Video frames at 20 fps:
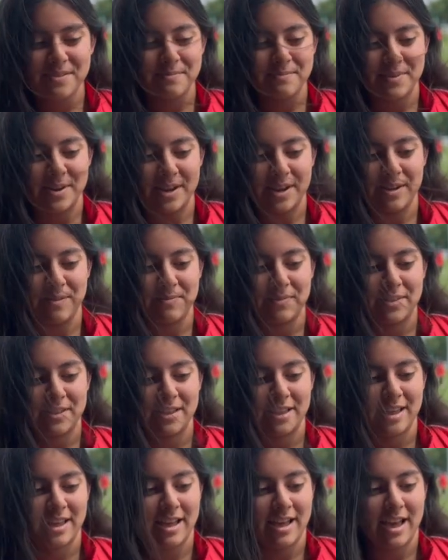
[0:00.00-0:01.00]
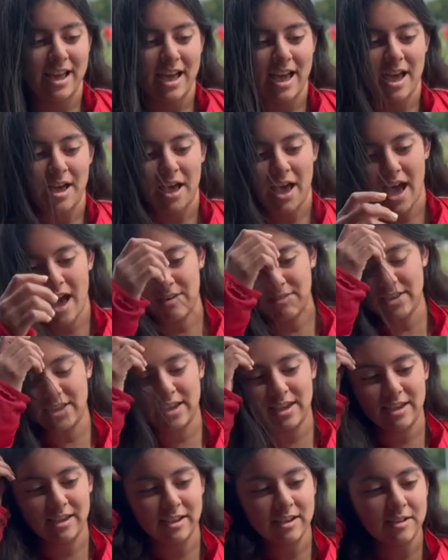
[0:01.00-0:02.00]
But
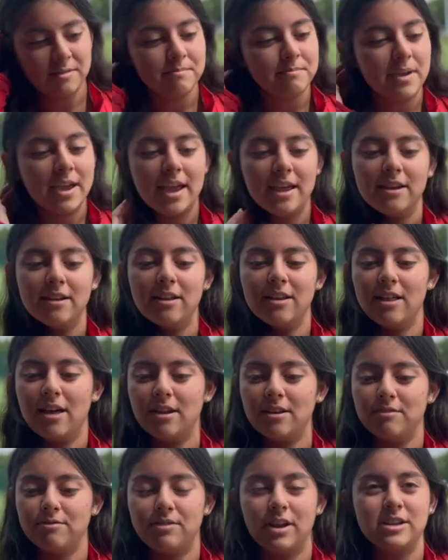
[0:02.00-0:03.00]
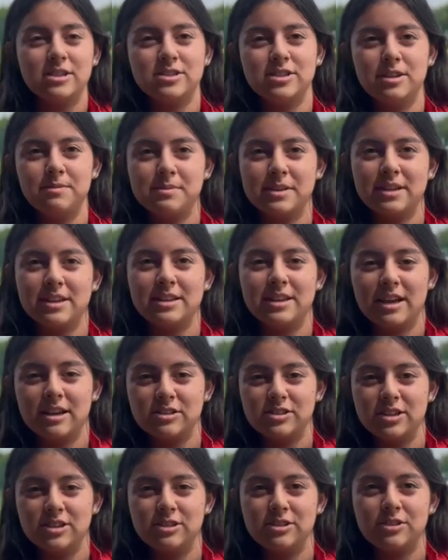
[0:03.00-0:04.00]
having made a lot of friendships and
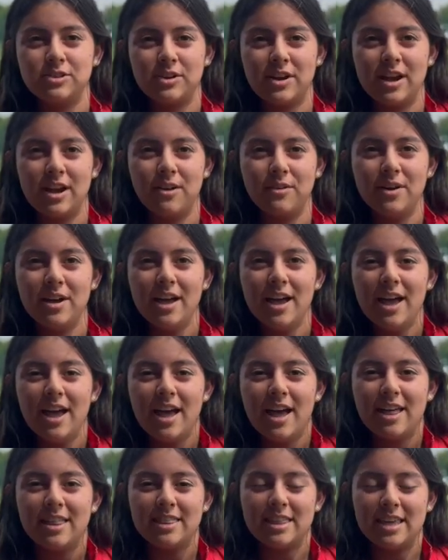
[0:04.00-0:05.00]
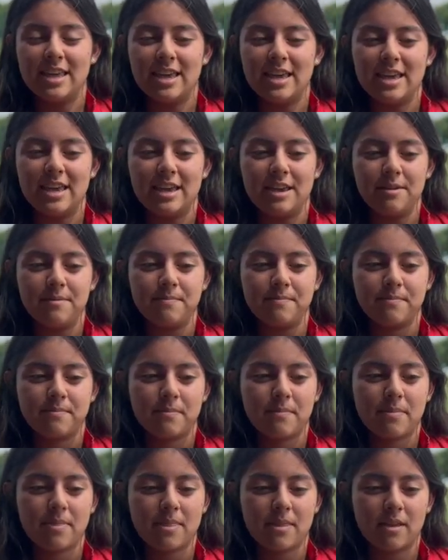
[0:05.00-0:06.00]
connections throughout the
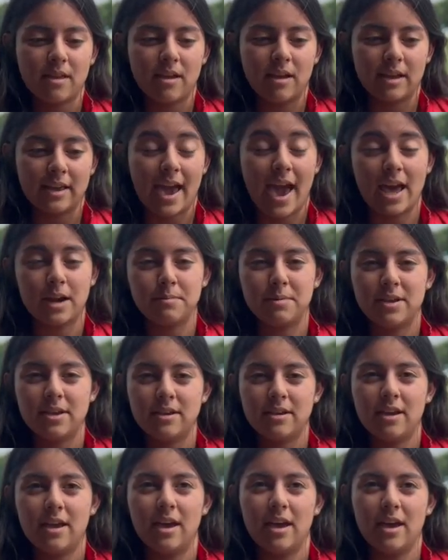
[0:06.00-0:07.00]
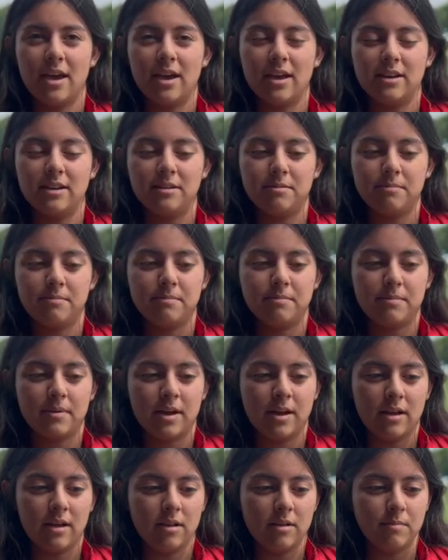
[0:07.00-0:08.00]
Academy
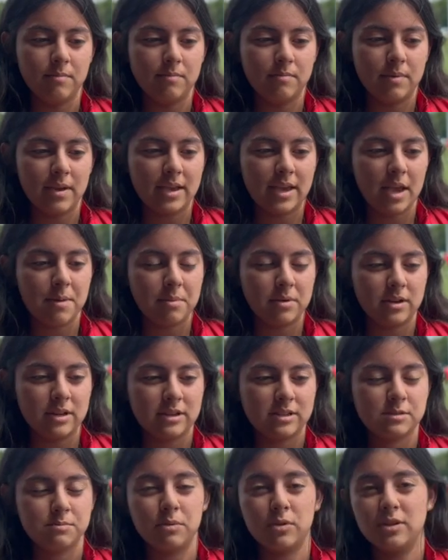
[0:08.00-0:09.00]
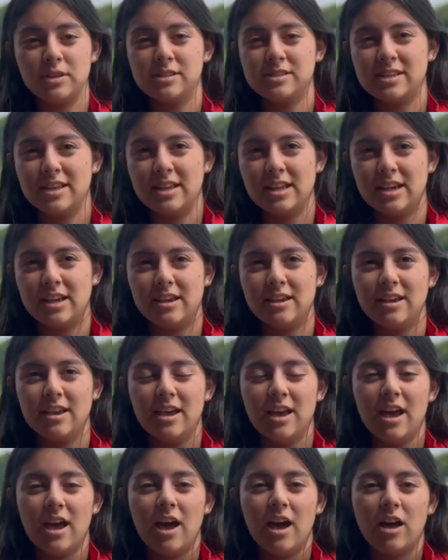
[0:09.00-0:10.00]
and being able to explore the city,
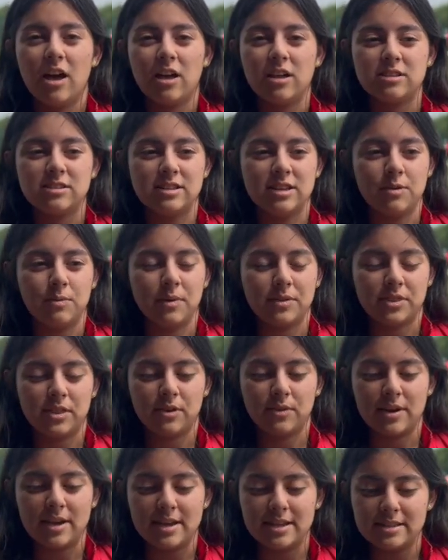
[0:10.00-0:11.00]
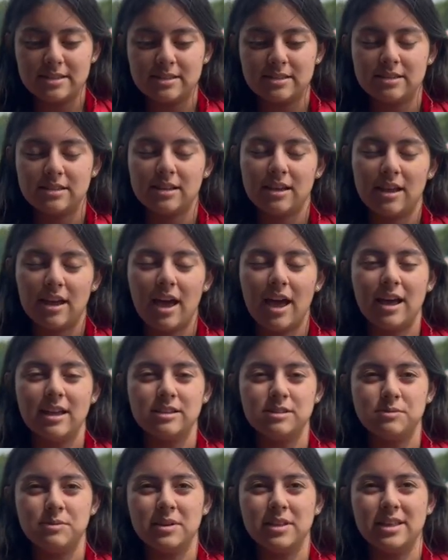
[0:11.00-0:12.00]
see what there is,
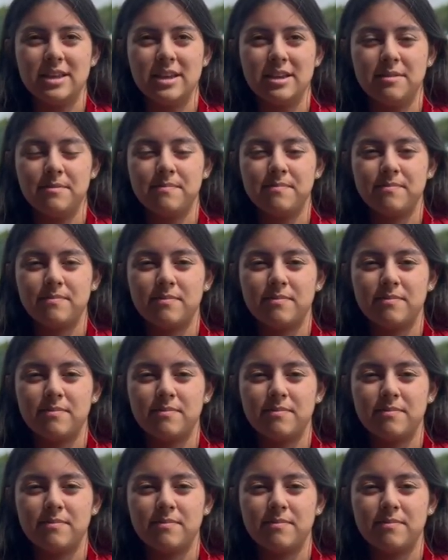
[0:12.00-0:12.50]
has really